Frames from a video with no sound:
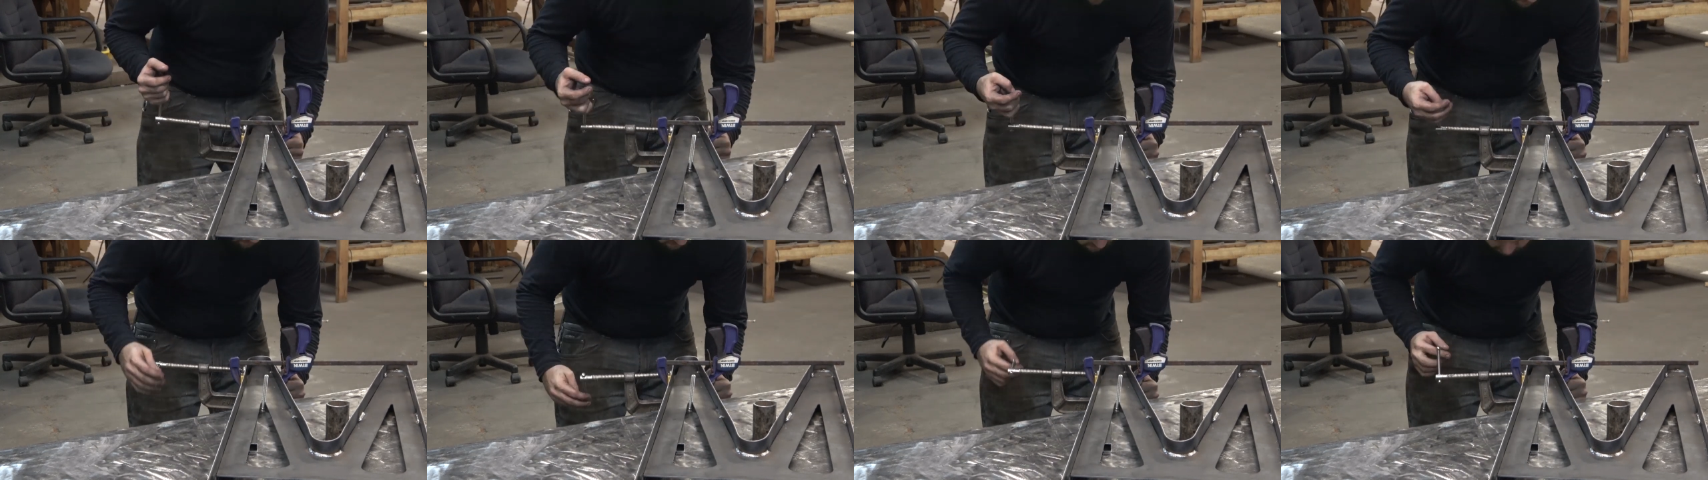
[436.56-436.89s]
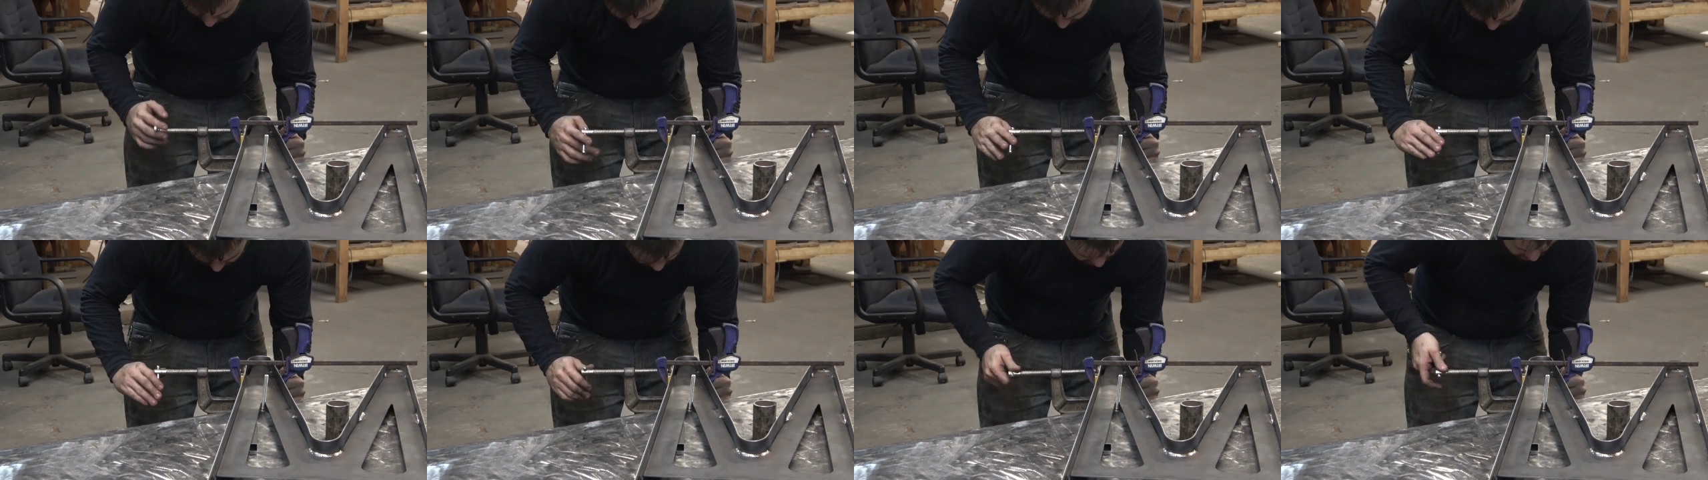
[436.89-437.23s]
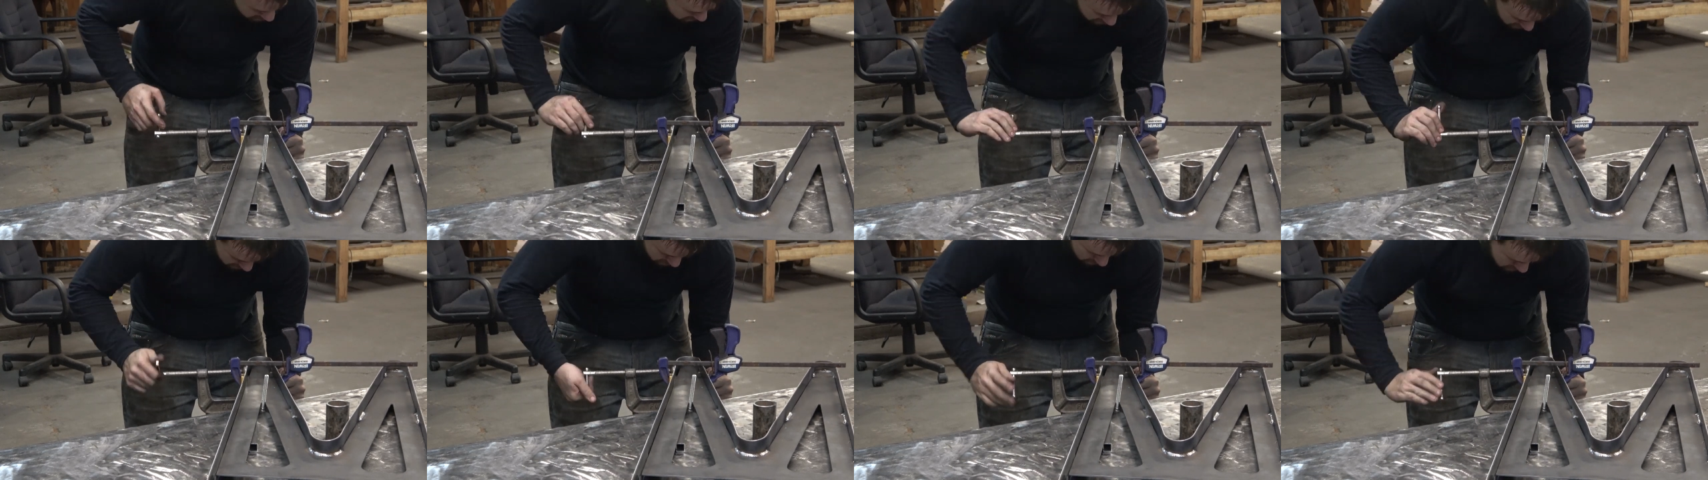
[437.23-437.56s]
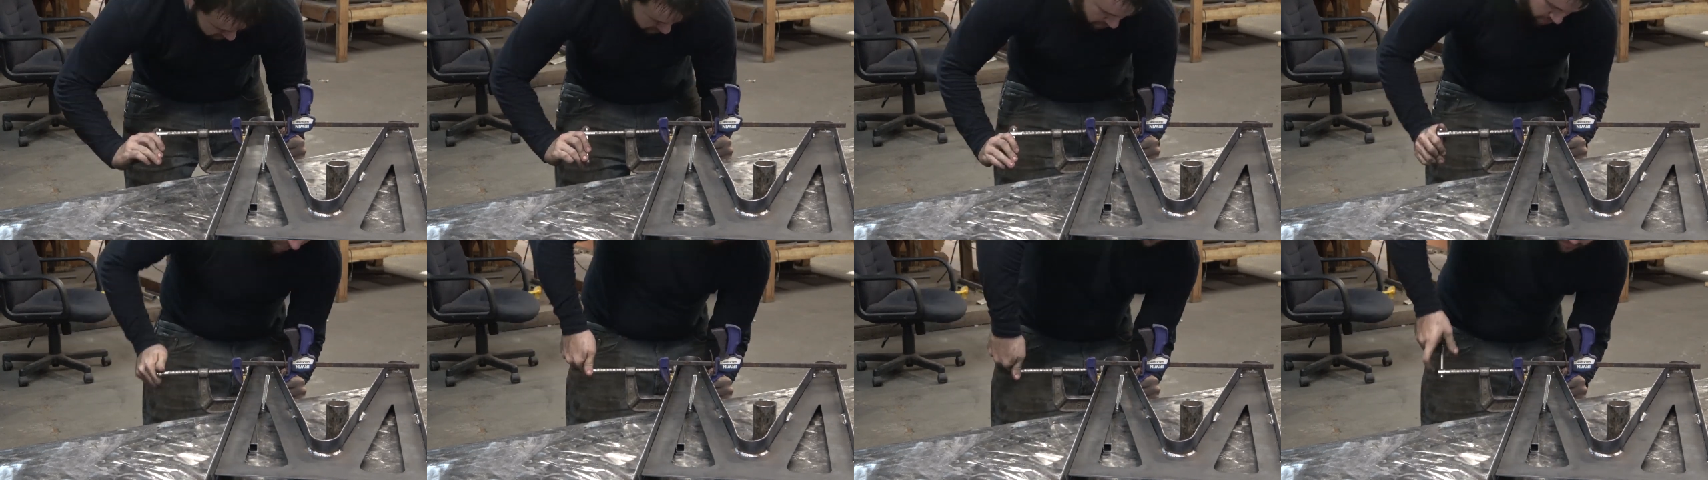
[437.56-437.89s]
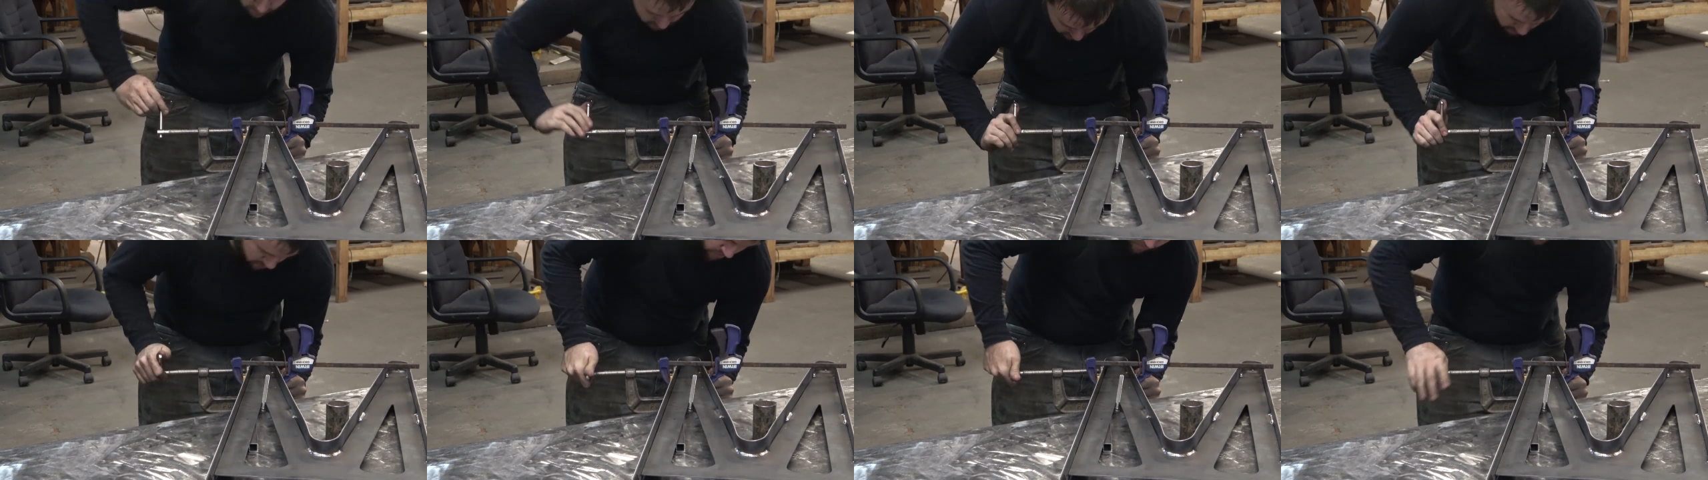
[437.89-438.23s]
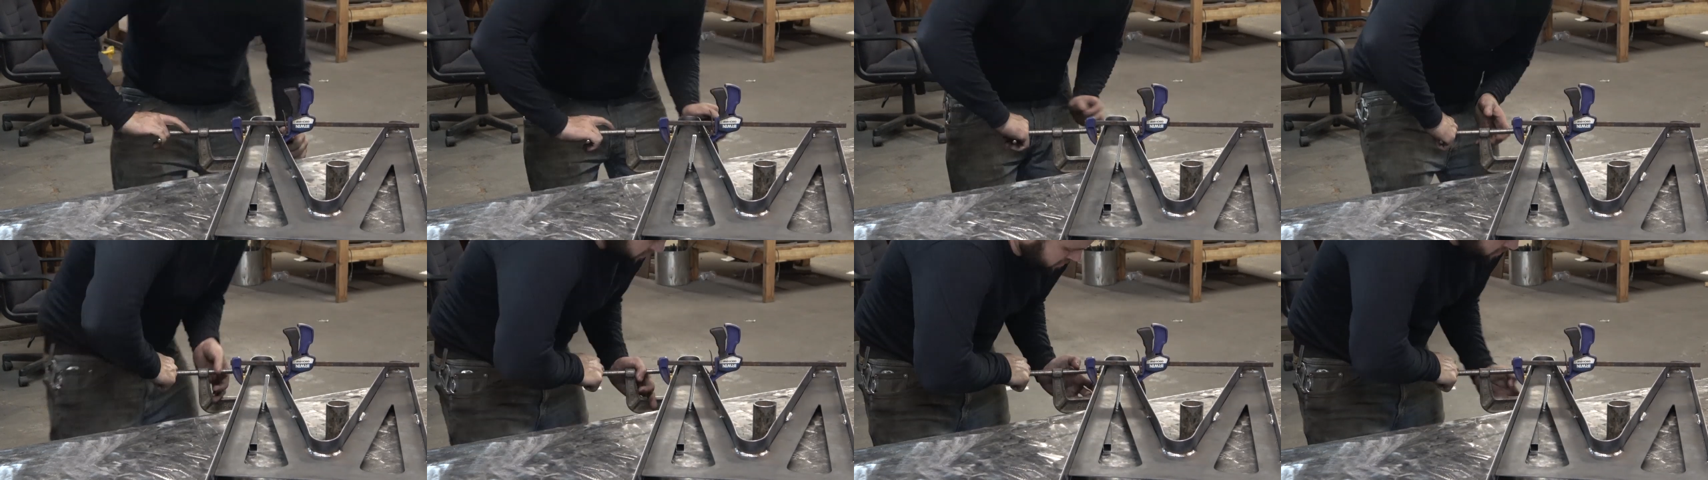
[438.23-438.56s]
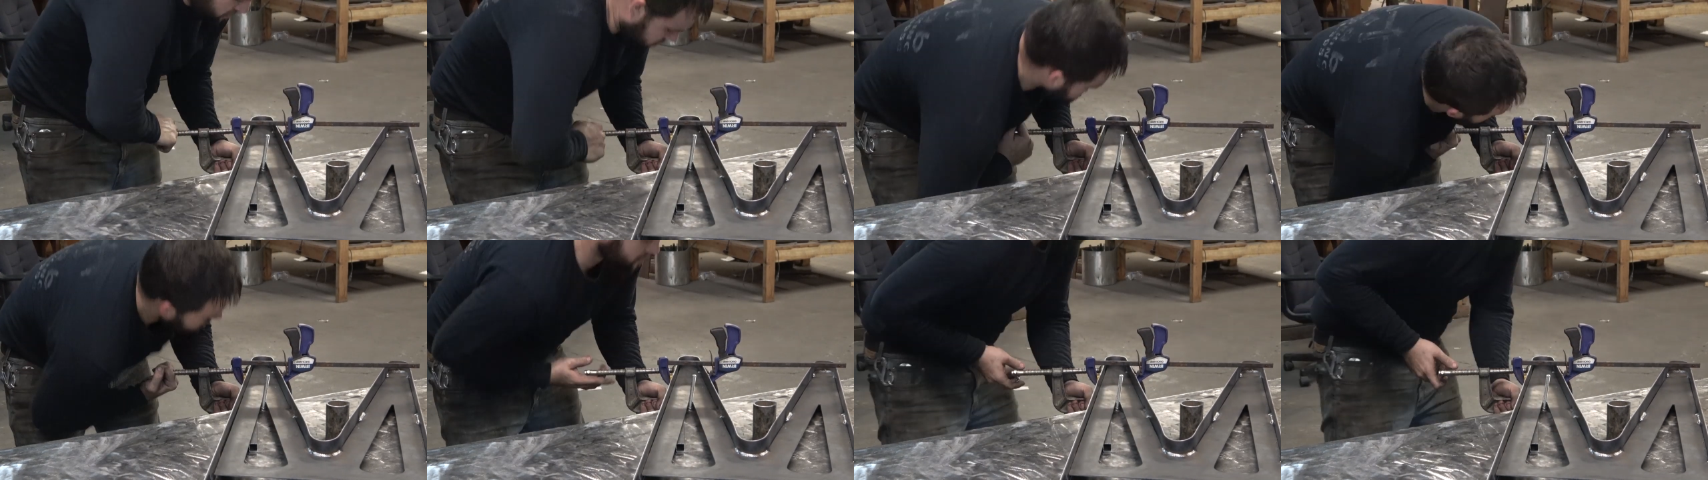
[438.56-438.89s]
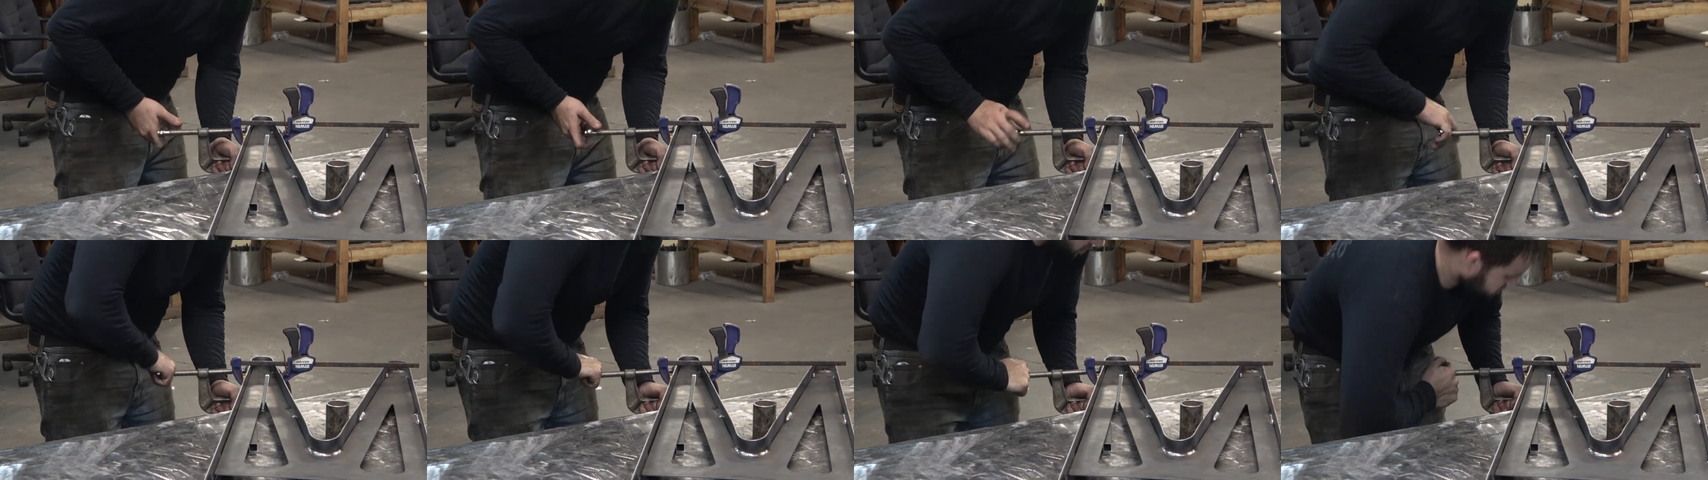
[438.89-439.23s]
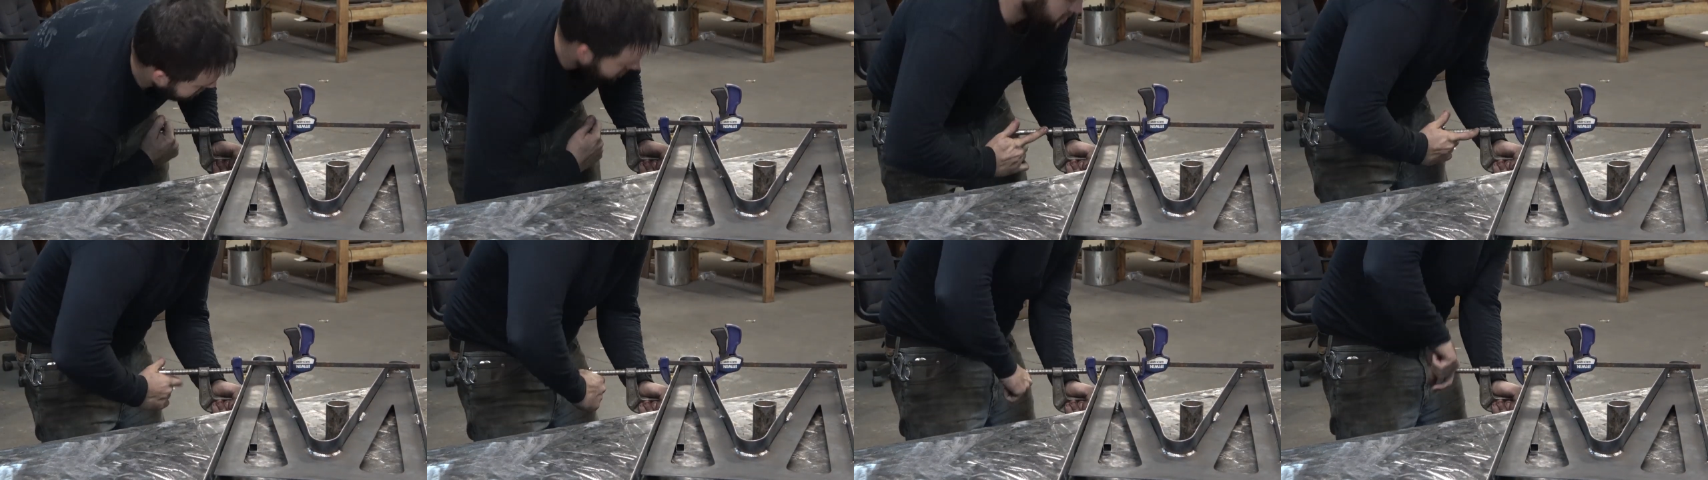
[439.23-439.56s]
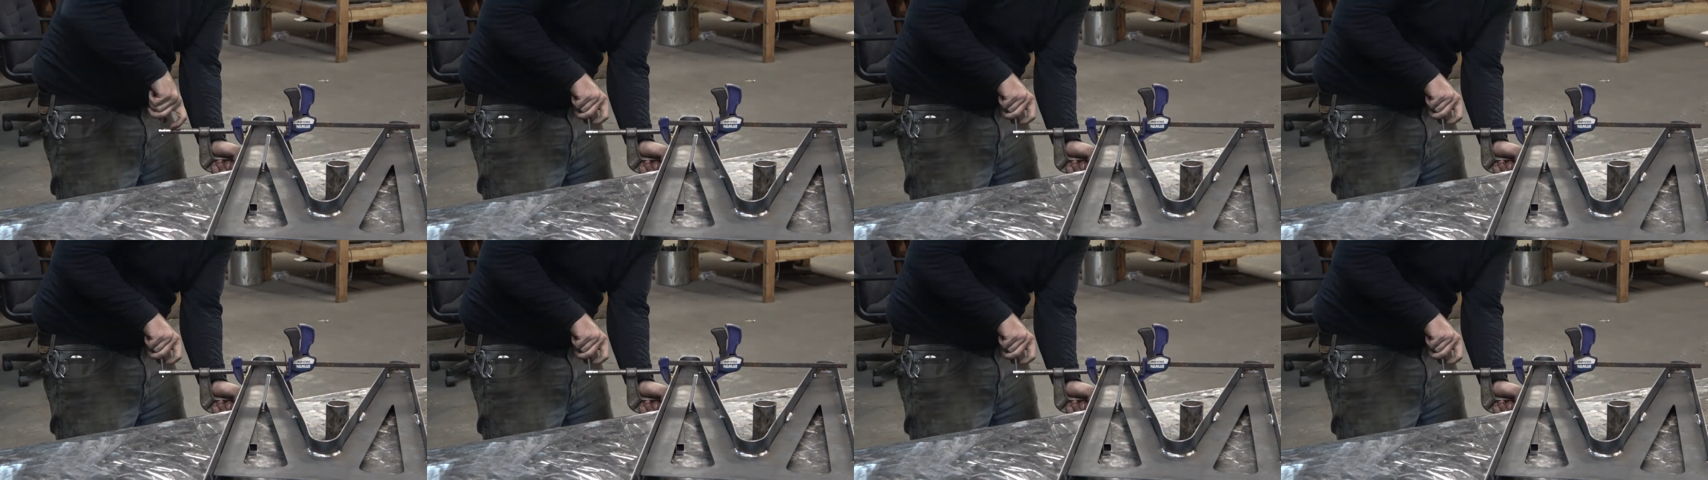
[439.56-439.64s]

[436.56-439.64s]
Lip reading: (no speaker visible)